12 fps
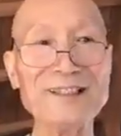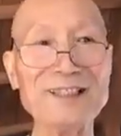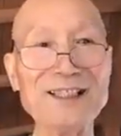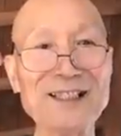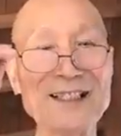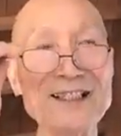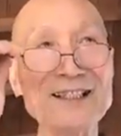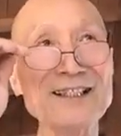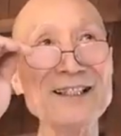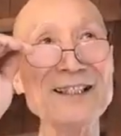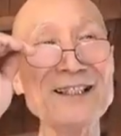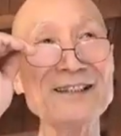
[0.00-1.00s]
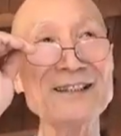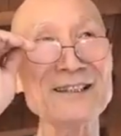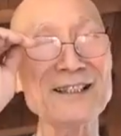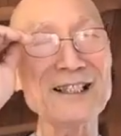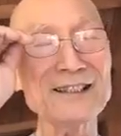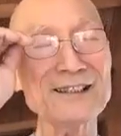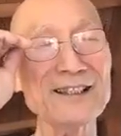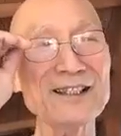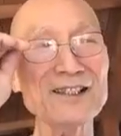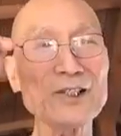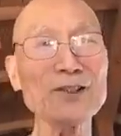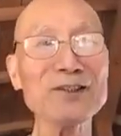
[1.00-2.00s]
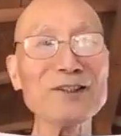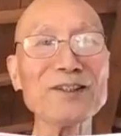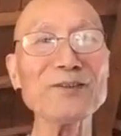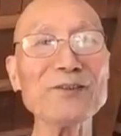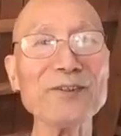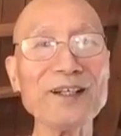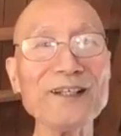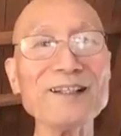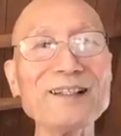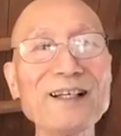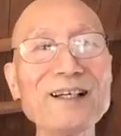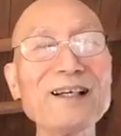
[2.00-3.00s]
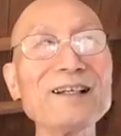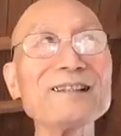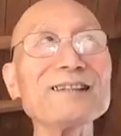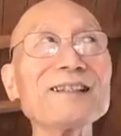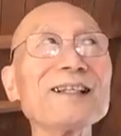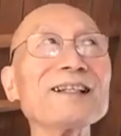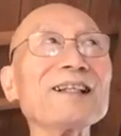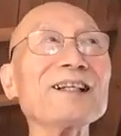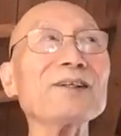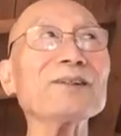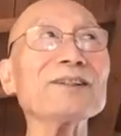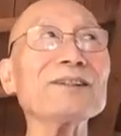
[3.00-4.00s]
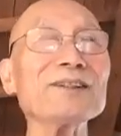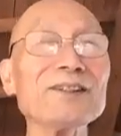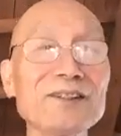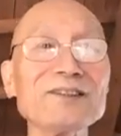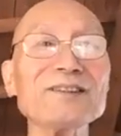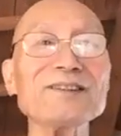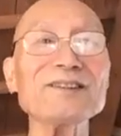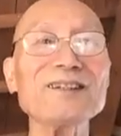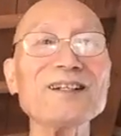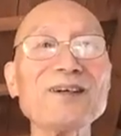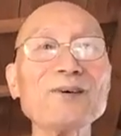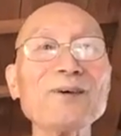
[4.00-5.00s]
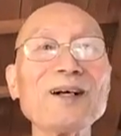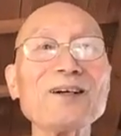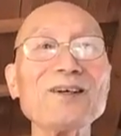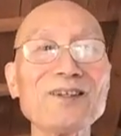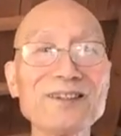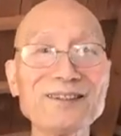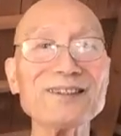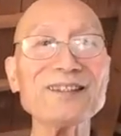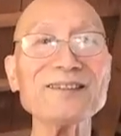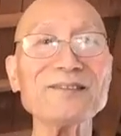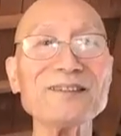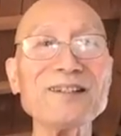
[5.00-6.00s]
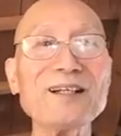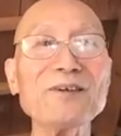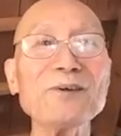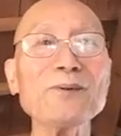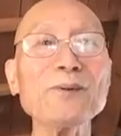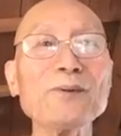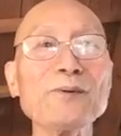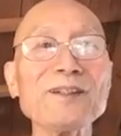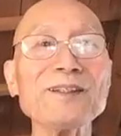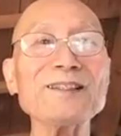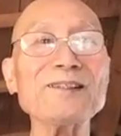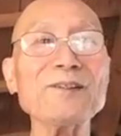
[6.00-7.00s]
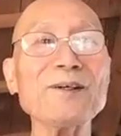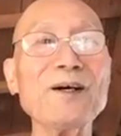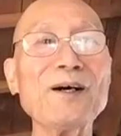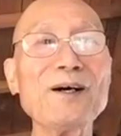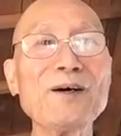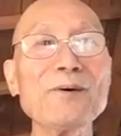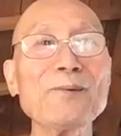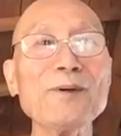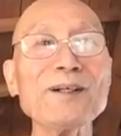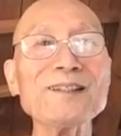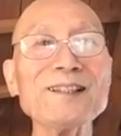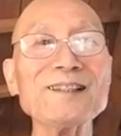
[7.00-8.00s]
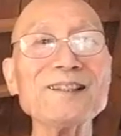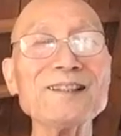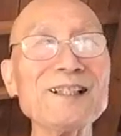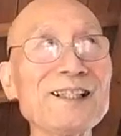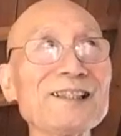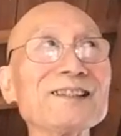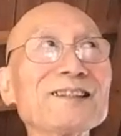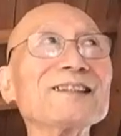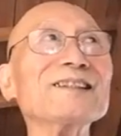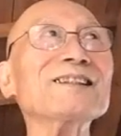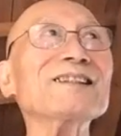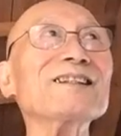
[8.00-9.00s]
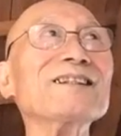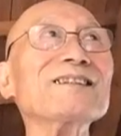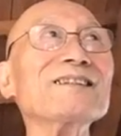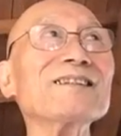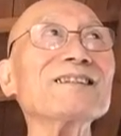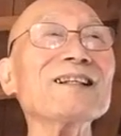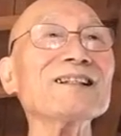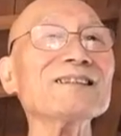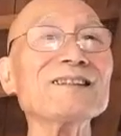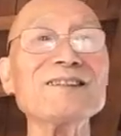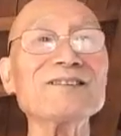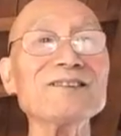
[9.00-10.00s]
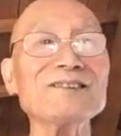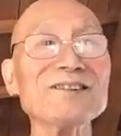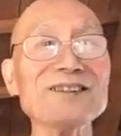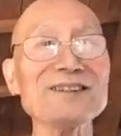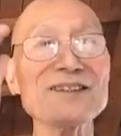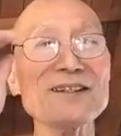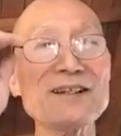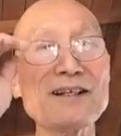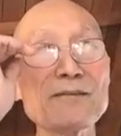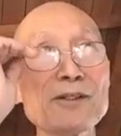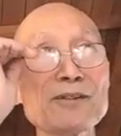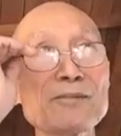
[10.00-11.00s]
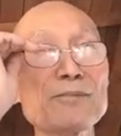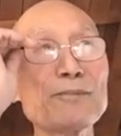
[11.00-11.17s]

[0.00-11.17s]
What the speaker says: reality is nothing concerned with thinking or thought or concept or words and letters. Nothing concerned. But